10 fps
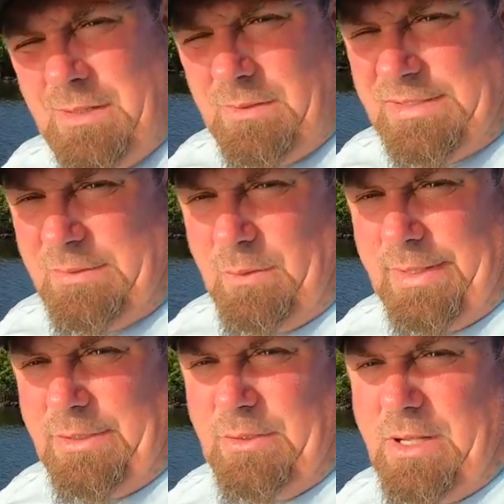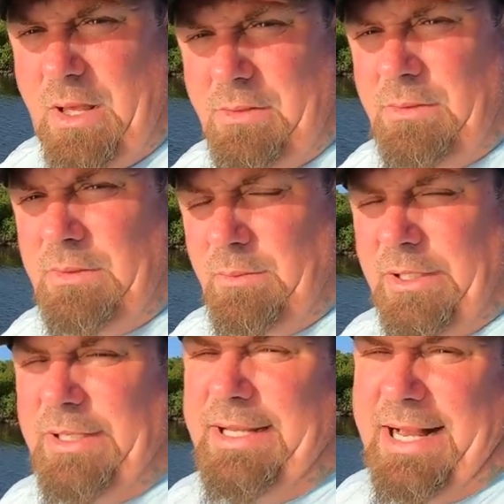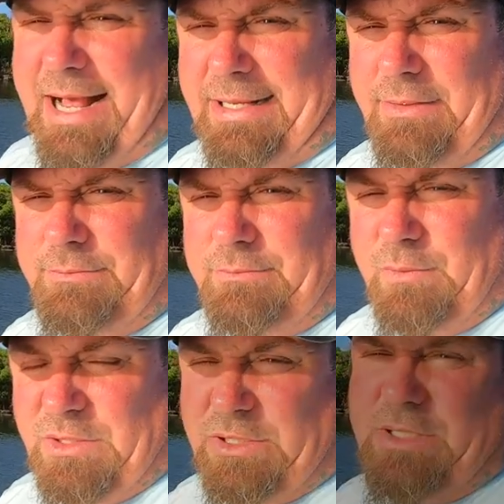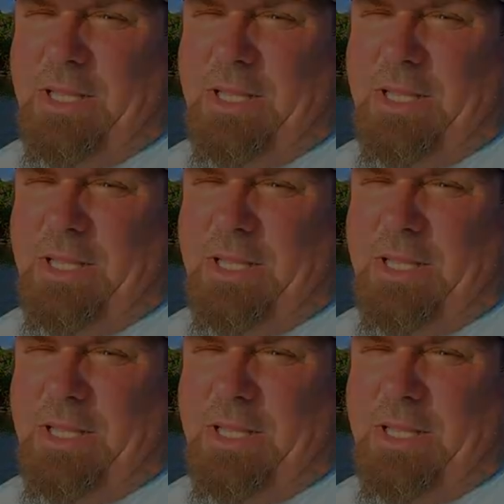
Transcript: we'll see what we can do, y'all. We're going to get at it. Wish us